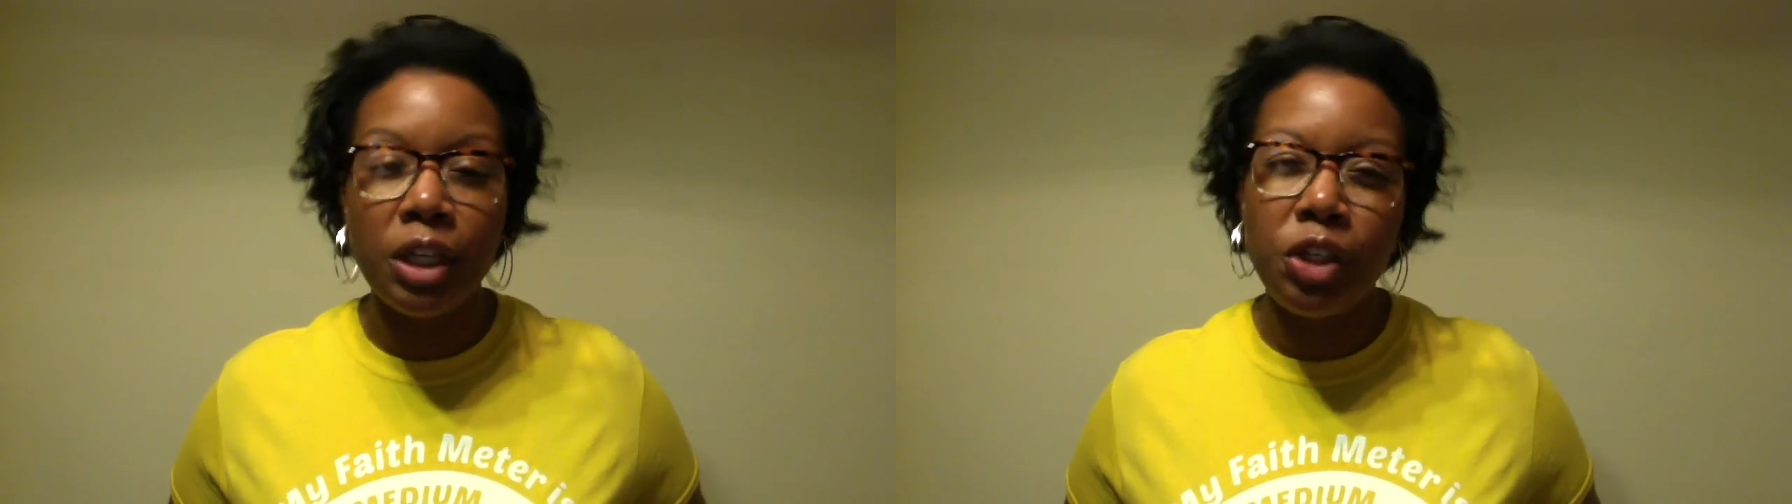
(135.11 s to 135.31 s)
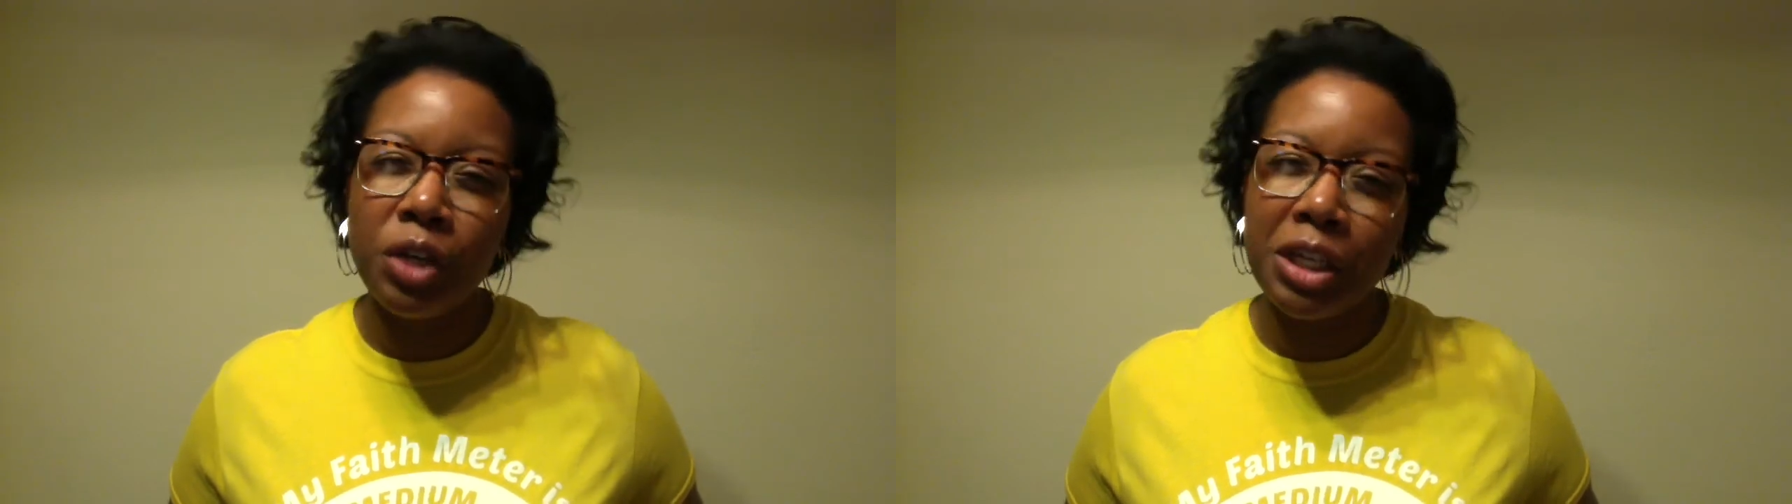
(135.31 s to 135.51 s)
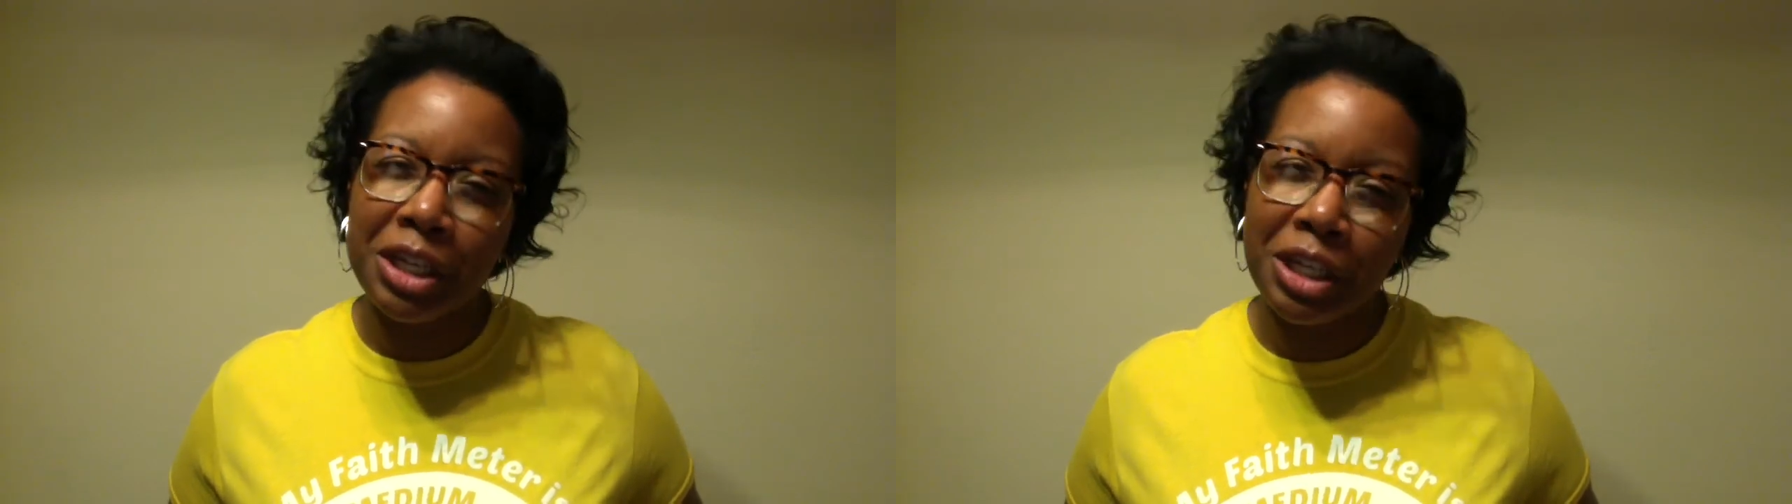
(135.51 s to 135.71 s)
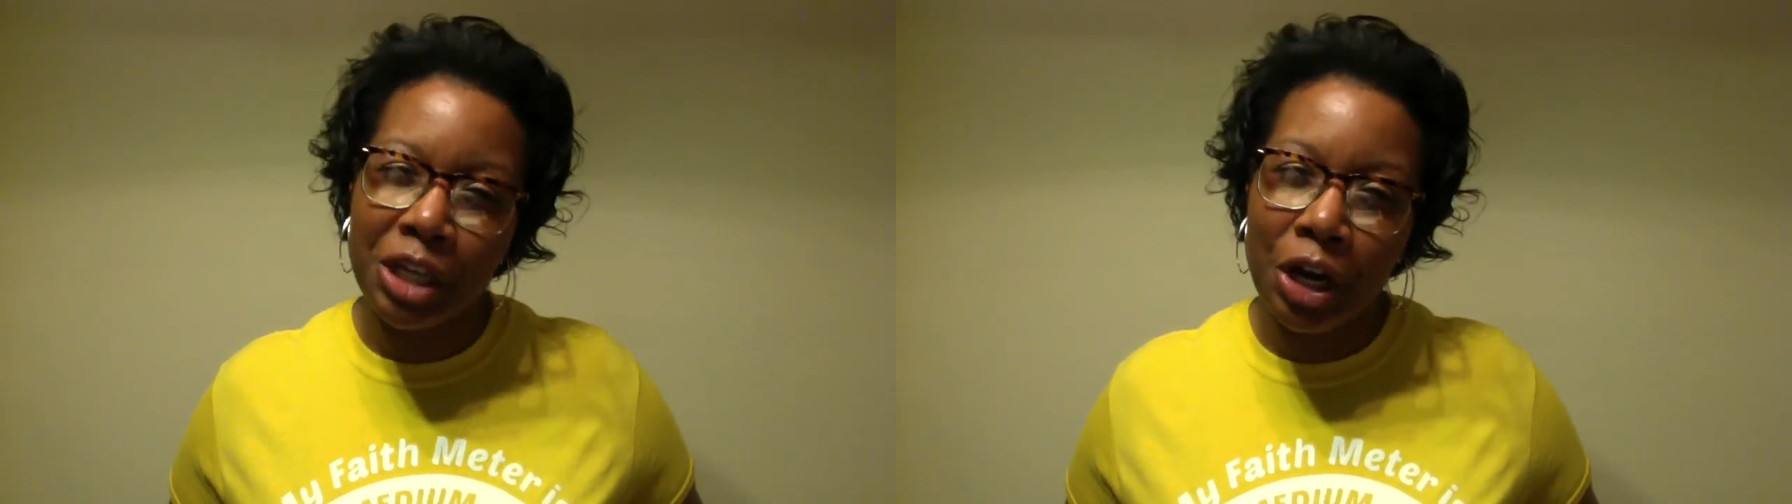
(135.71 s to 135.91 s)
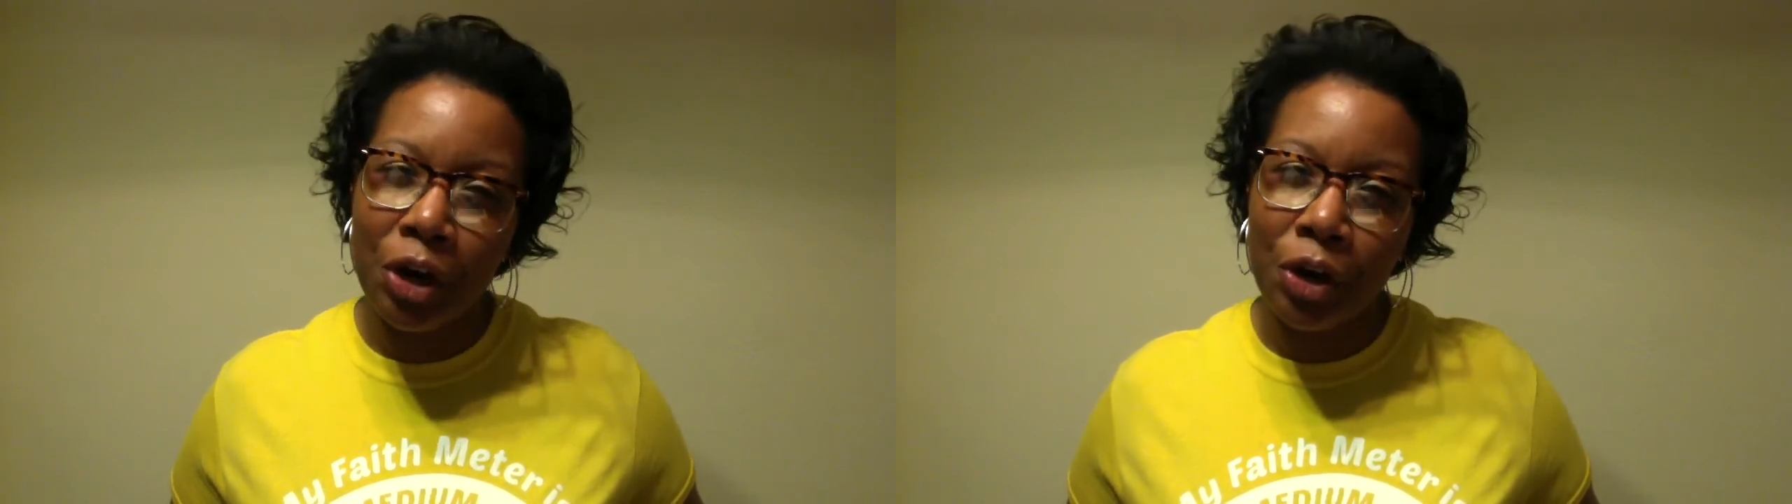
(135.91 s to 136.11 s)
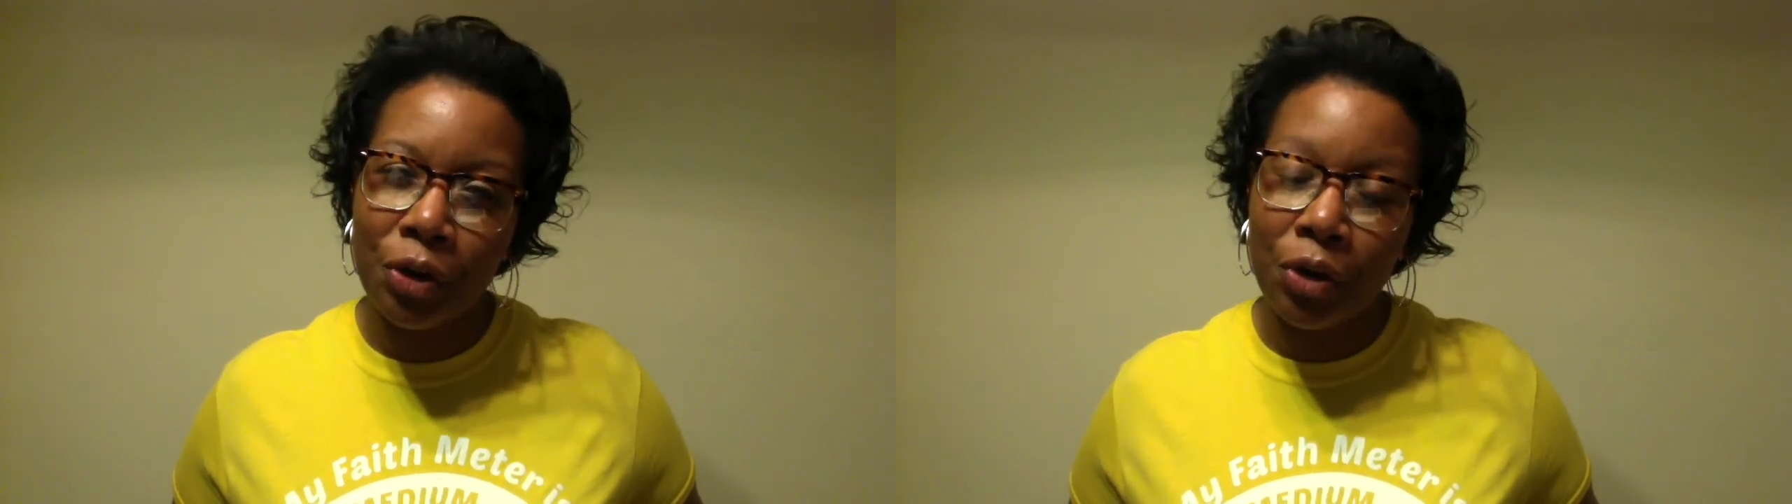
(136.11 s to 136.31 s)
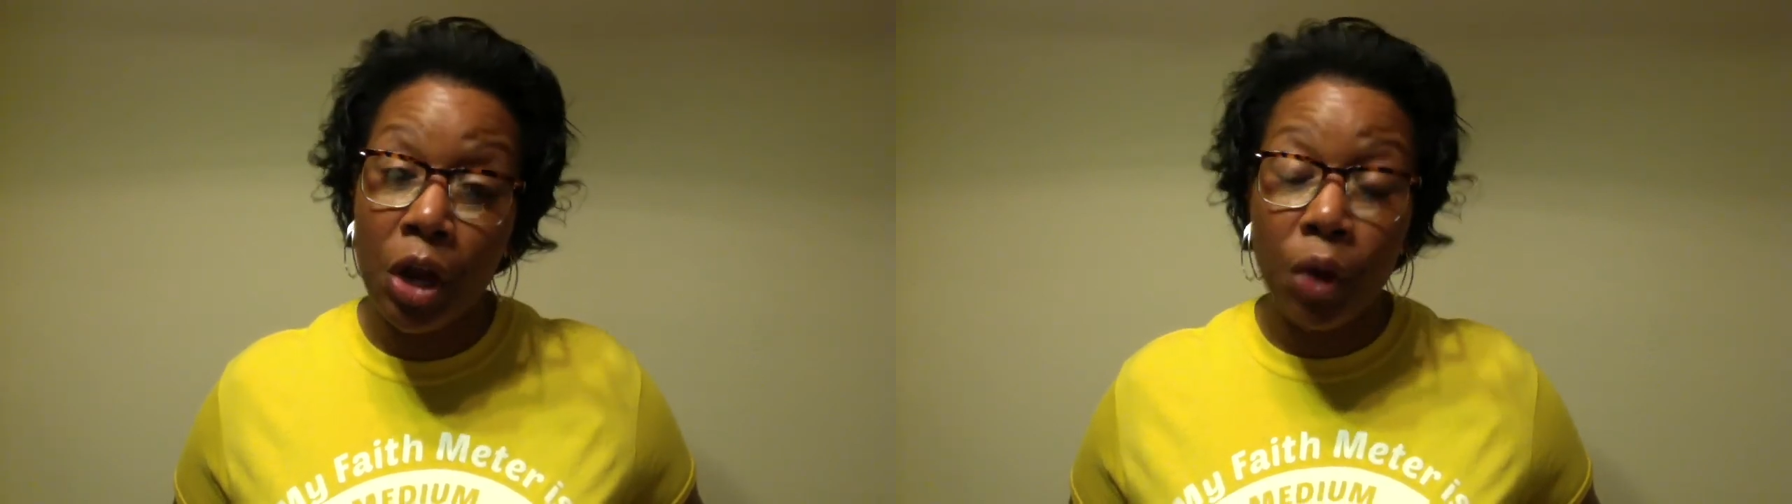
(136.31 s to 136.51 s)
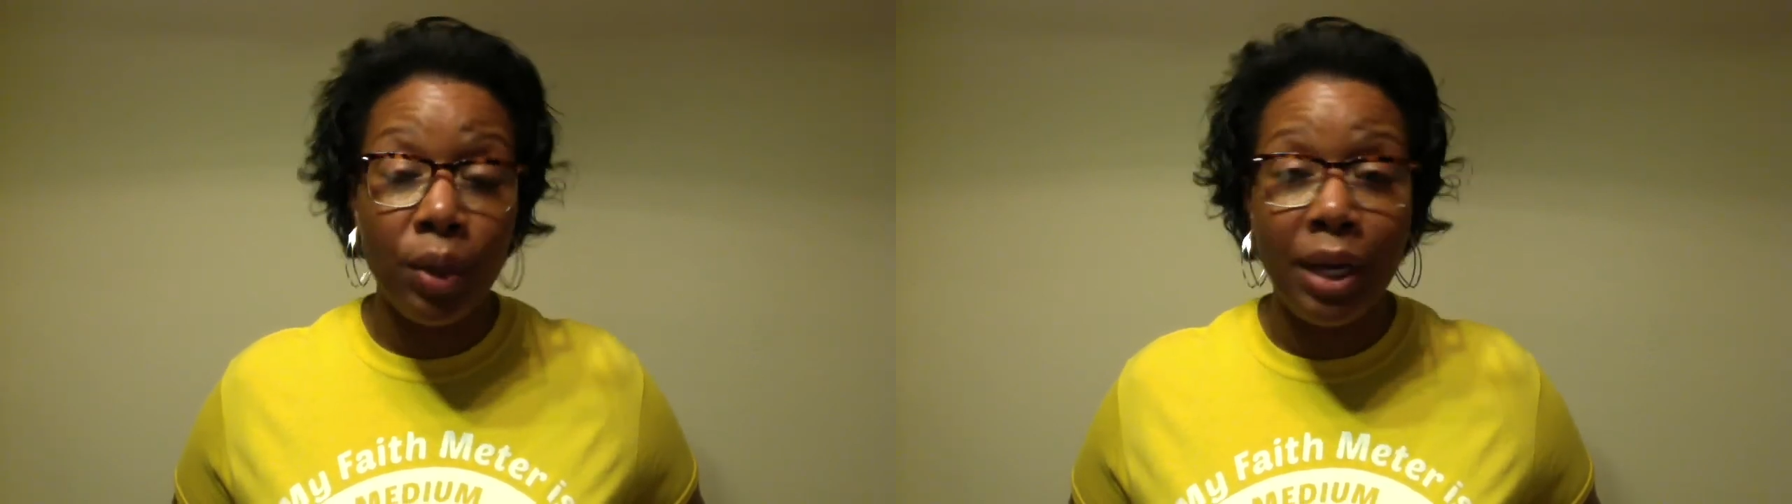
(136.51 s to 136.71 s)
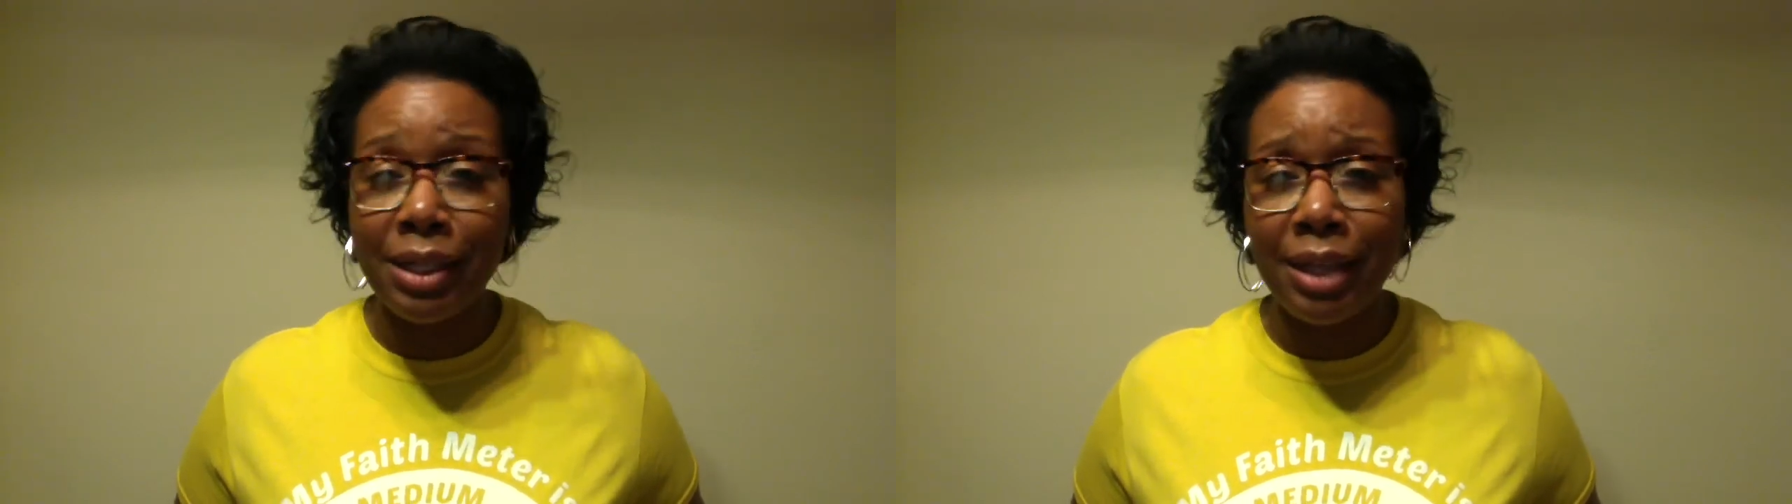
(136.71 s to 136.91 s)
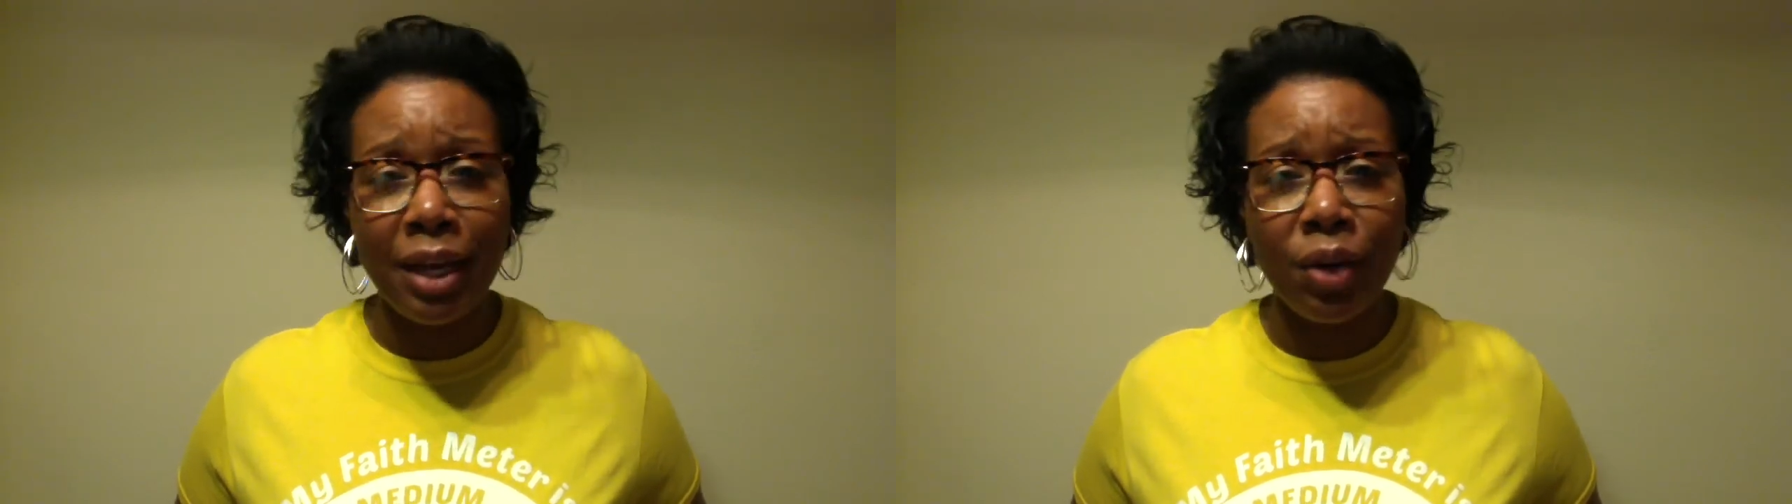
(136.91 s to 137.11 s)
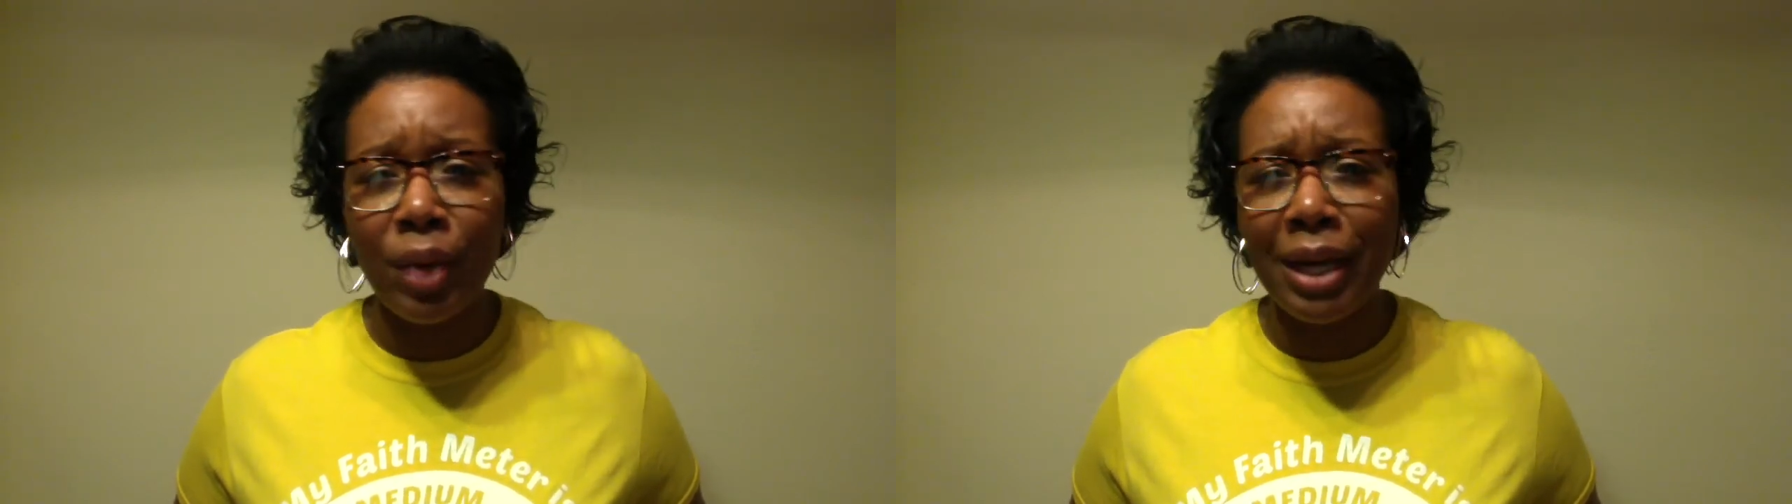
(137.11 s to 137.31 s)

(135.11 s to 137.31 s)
that you can discern when He's getting